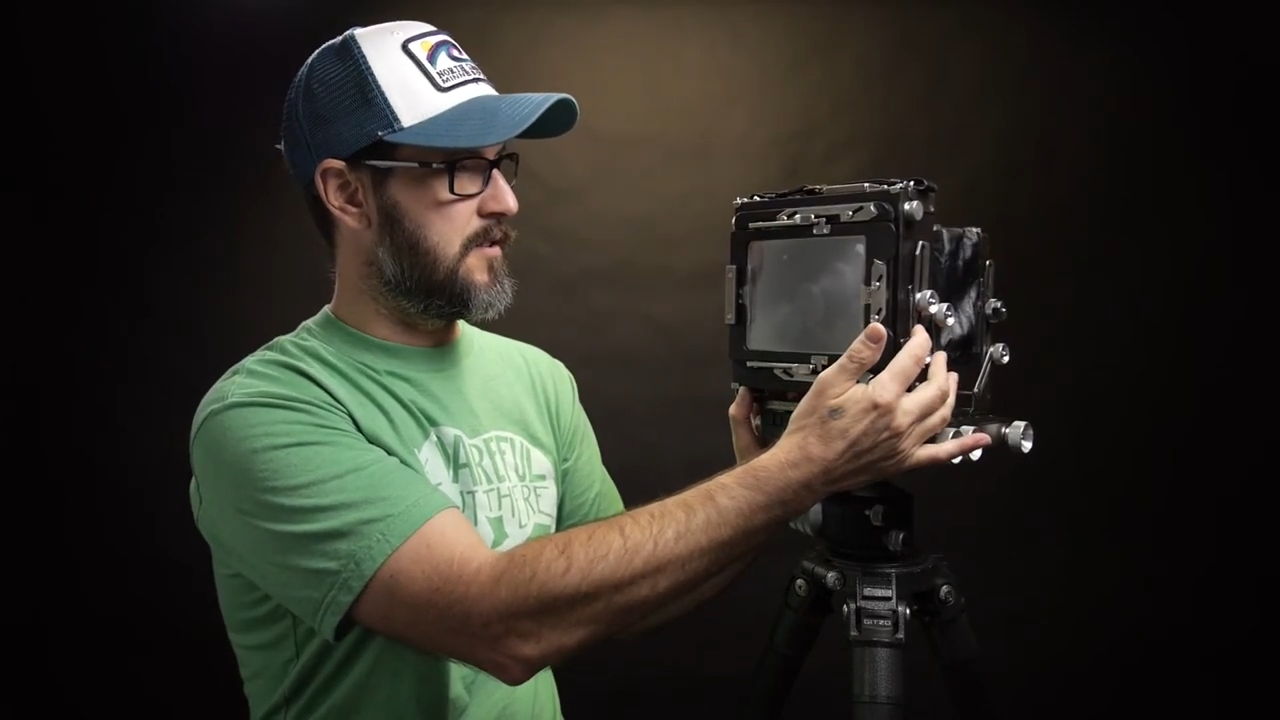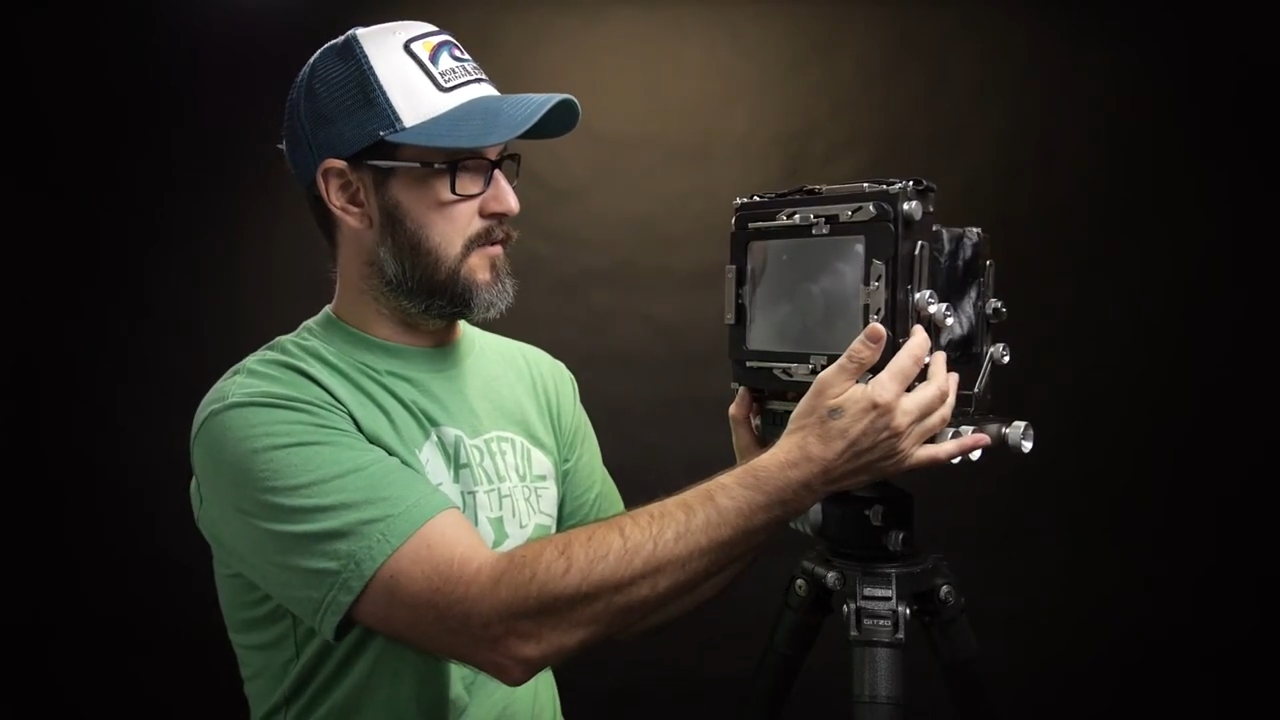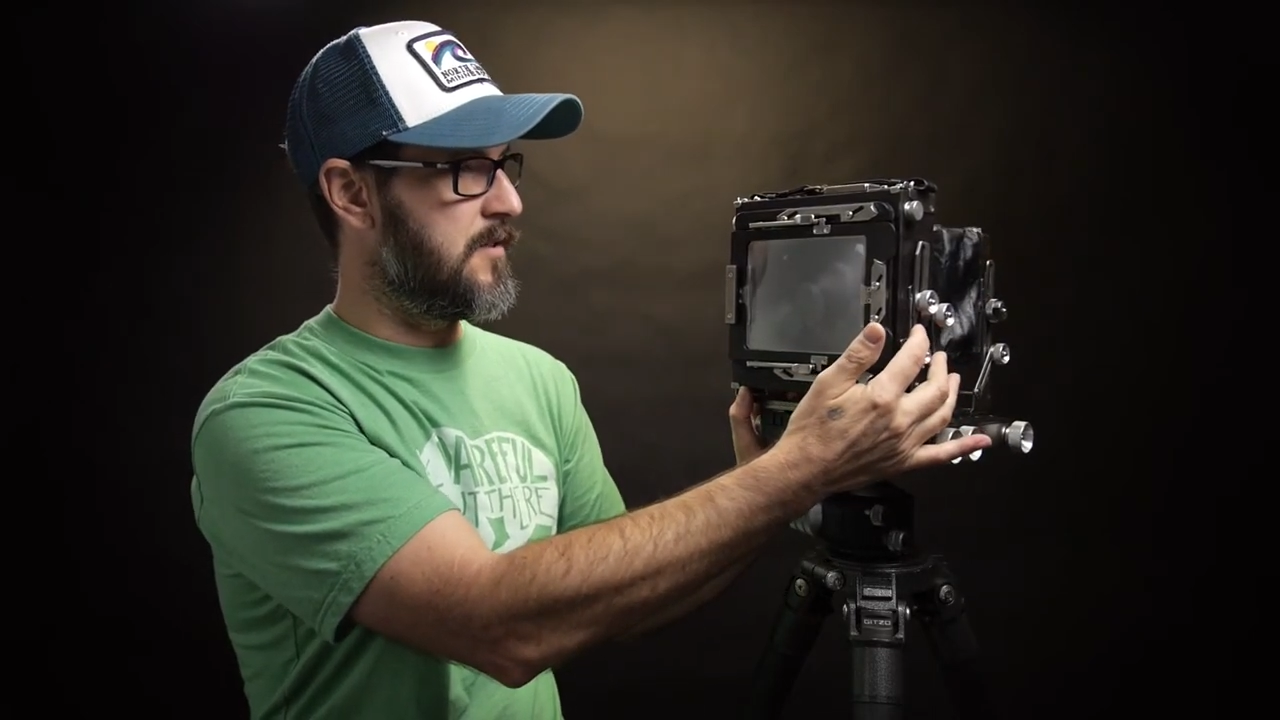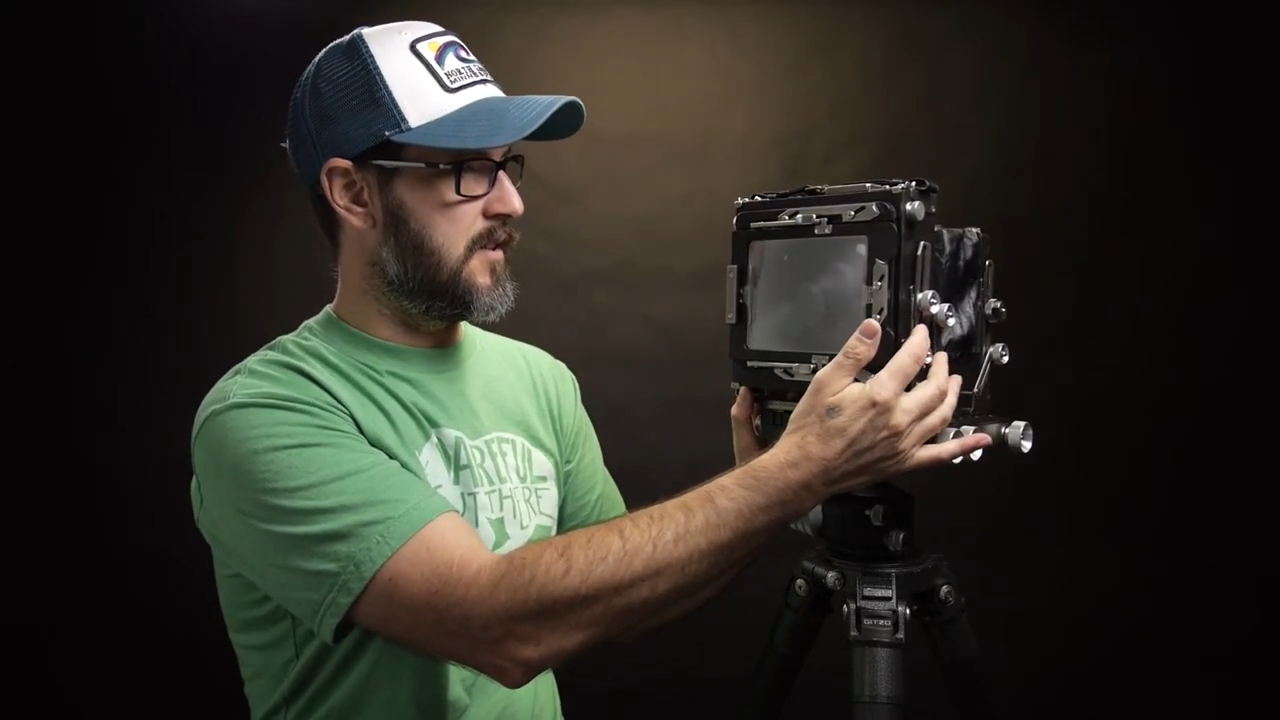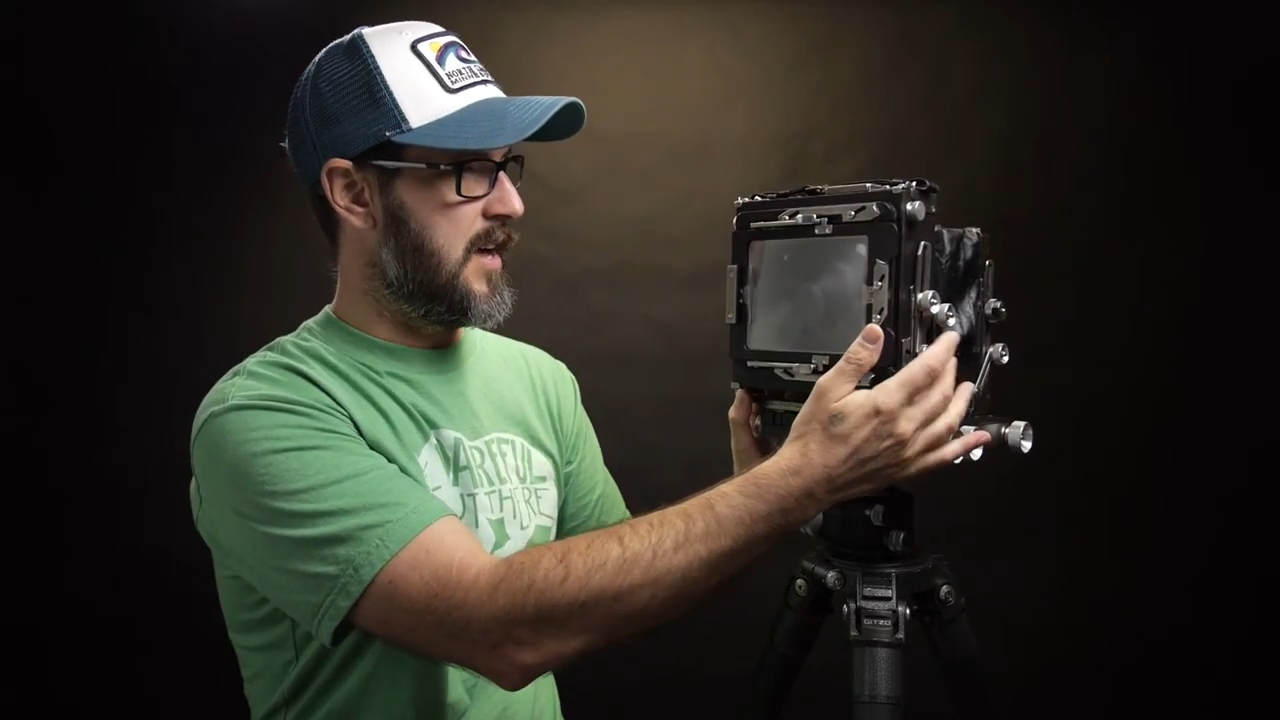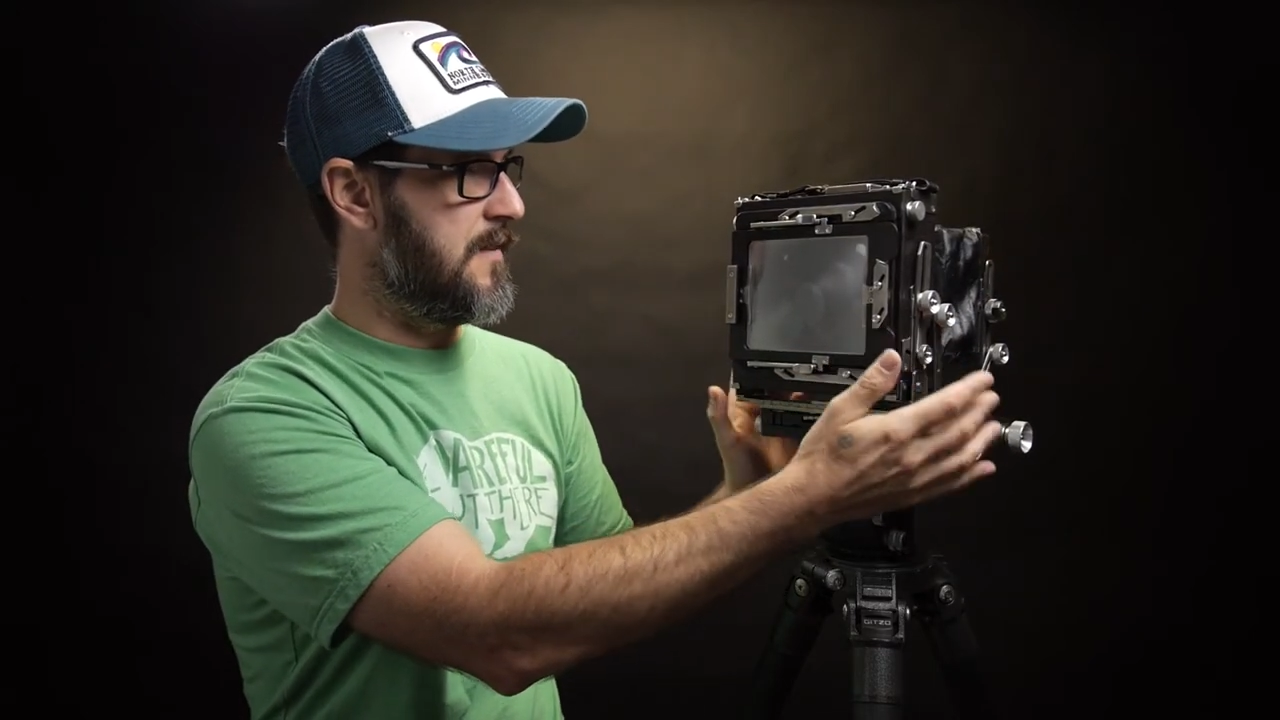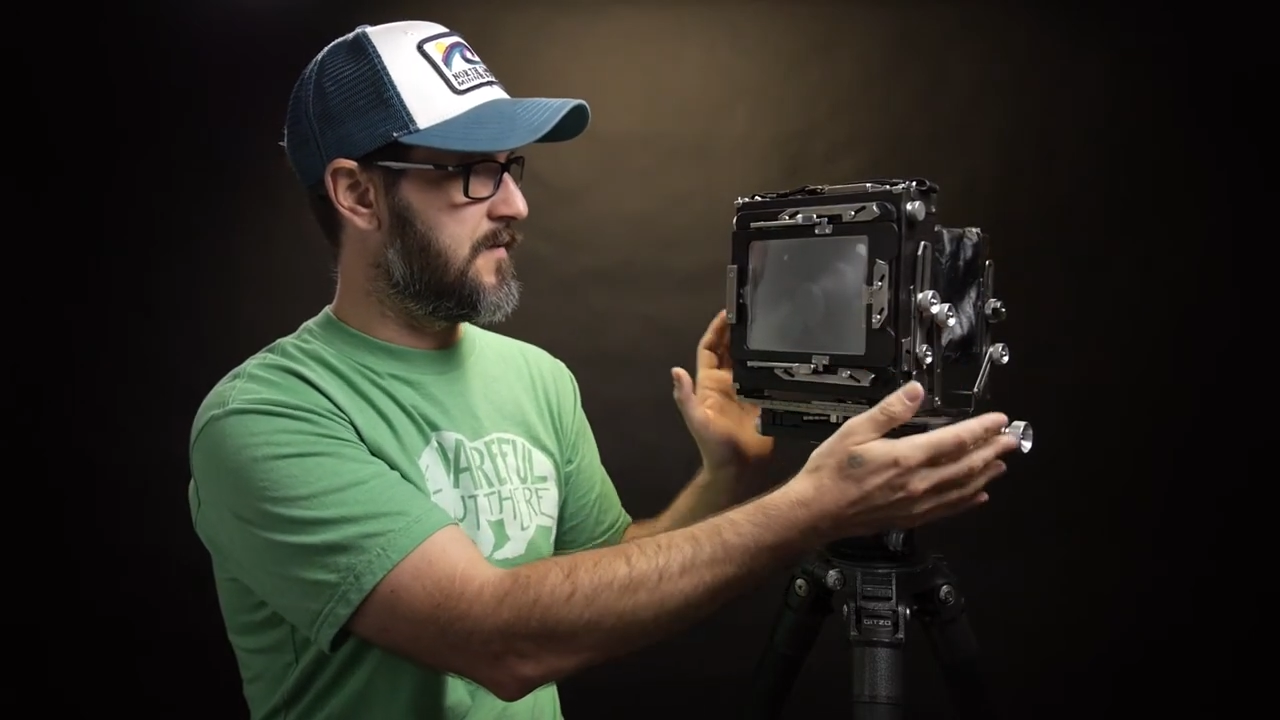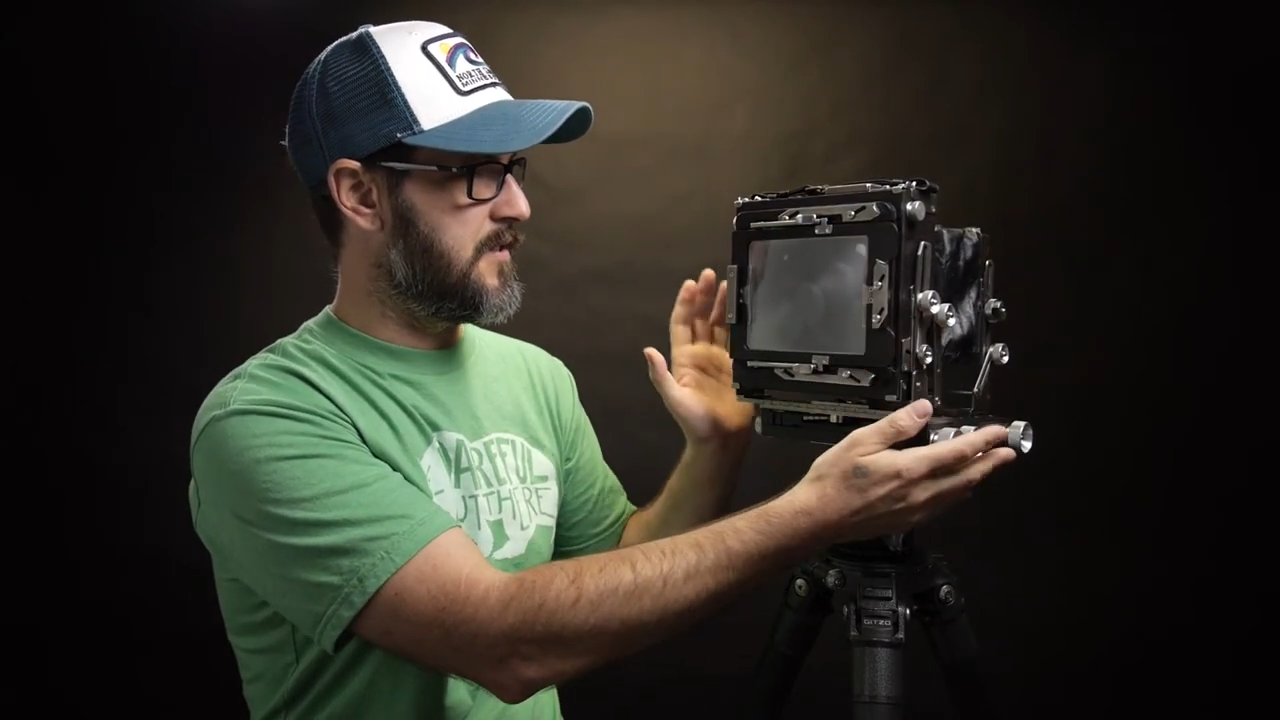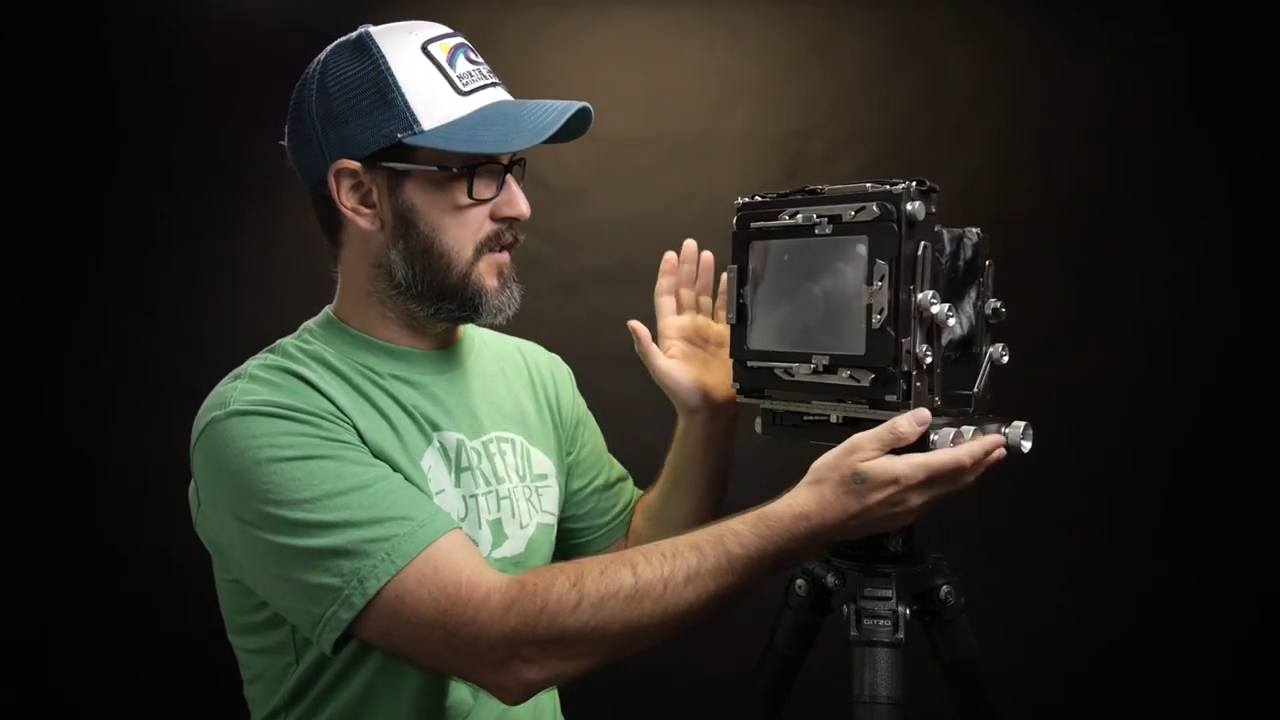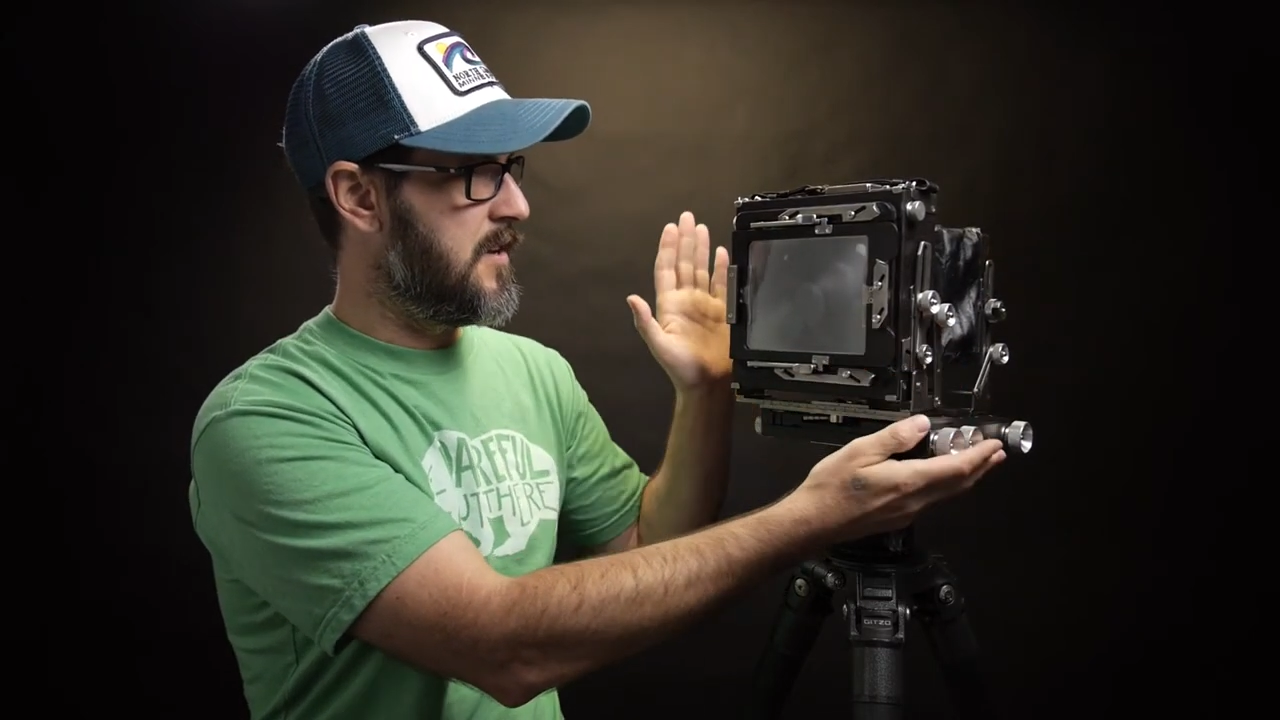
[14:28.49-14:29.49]
to the
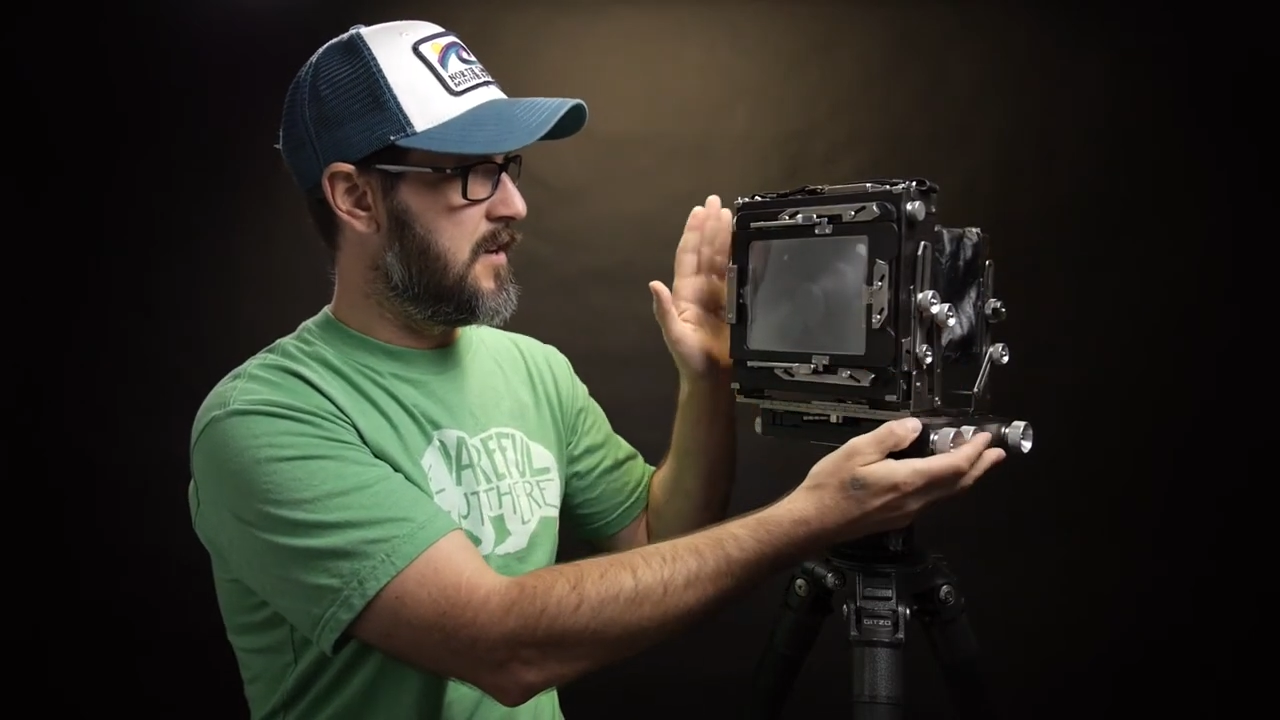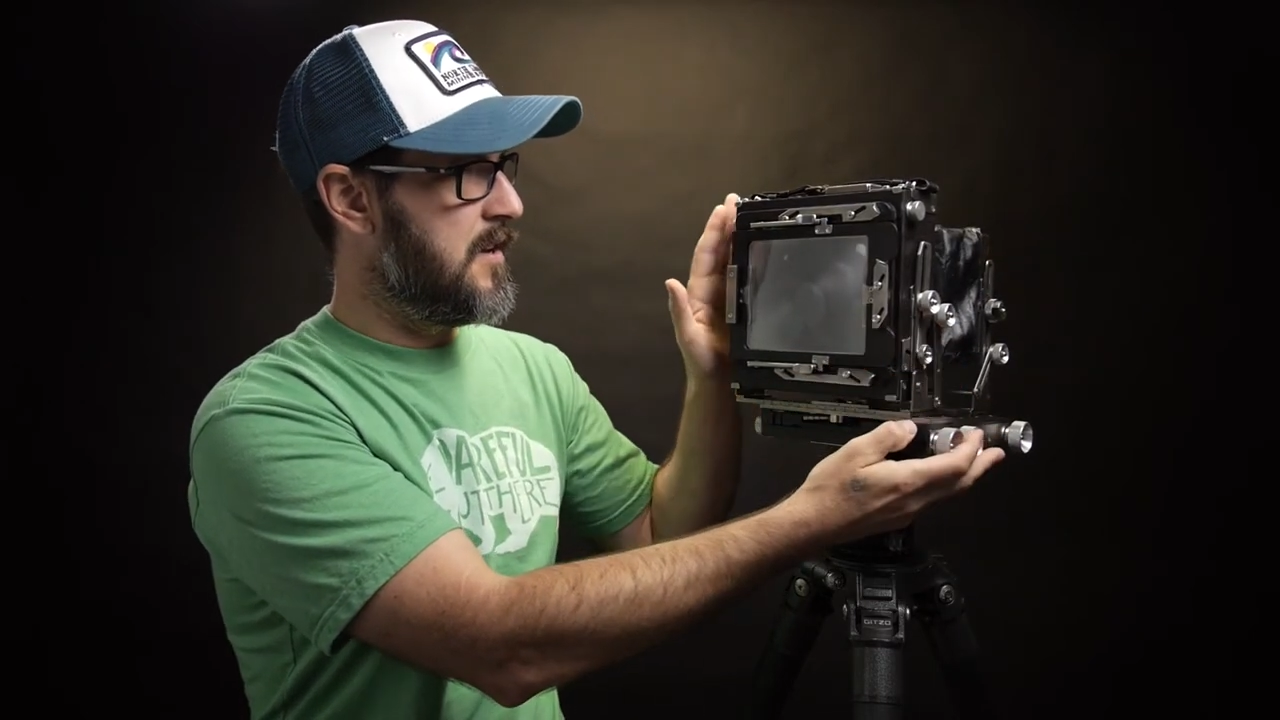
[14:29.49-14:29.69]
left